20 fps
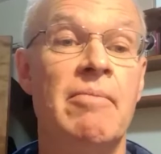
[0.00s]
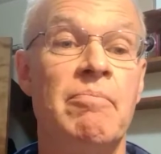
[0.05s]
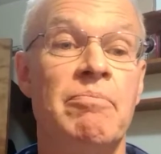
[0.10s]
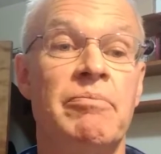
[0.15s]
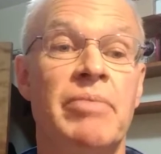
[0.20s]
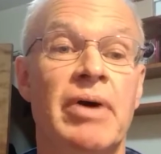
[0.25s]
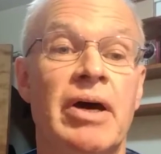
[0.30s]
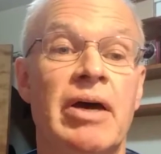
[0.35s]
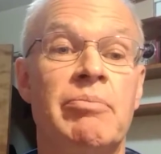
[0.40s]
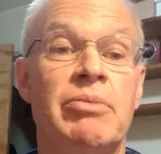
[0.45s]

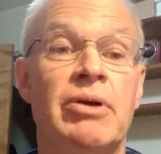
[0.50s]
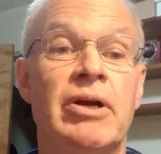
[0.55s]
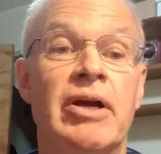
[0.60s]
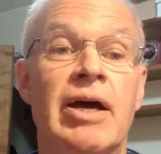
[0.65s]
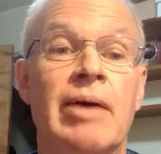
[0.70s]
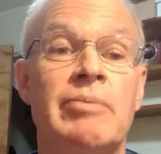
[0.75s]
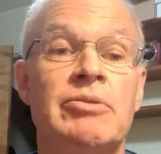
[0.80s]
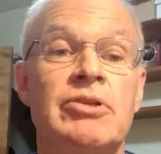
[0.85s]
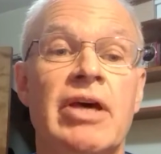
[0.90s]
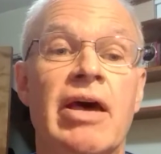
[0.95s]
by
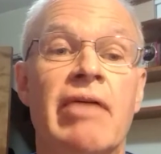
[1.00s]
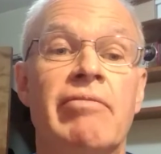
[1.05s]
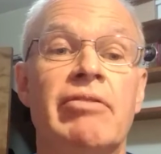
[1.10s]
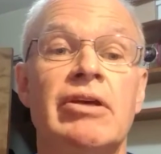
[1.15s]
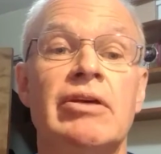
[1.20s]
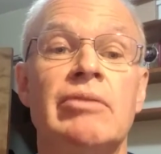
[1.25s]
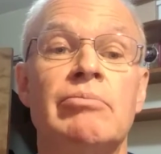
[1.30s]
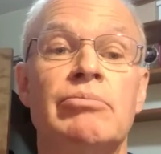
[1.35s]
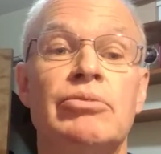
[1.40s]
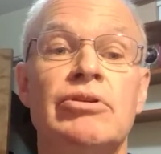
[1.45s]
perhaps
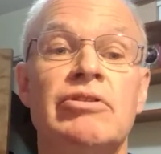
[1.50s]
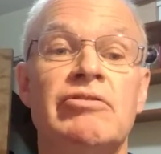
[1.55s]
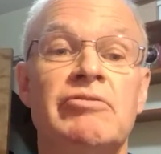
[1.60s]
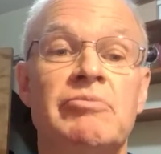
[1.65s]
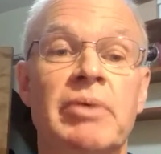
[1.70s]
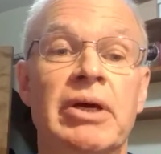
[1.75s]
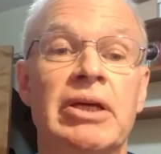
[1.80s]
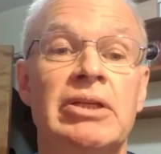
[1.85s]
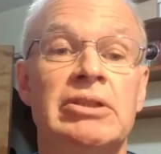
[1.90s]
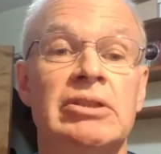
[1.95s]
having
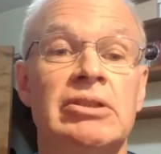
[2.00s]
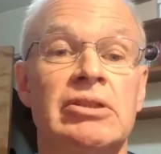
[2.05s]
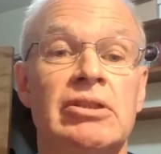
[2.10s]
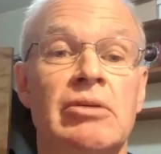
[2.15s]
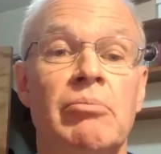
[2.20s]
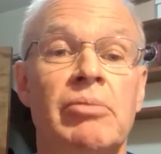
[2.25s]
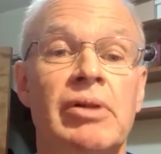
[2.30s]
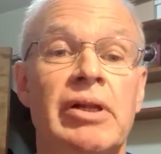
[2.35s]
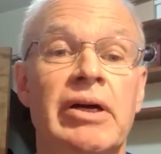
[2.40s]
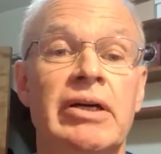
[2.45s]
improved patient
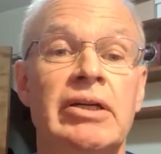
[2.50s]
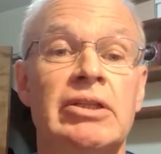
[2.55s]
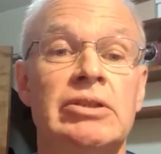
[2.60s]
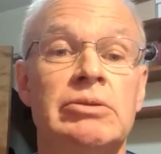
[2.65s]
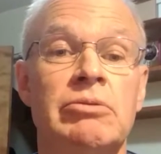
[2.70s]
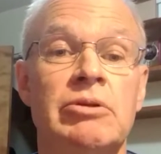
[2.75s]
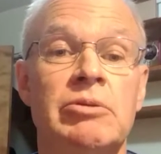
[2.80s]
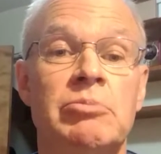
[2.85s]
compliance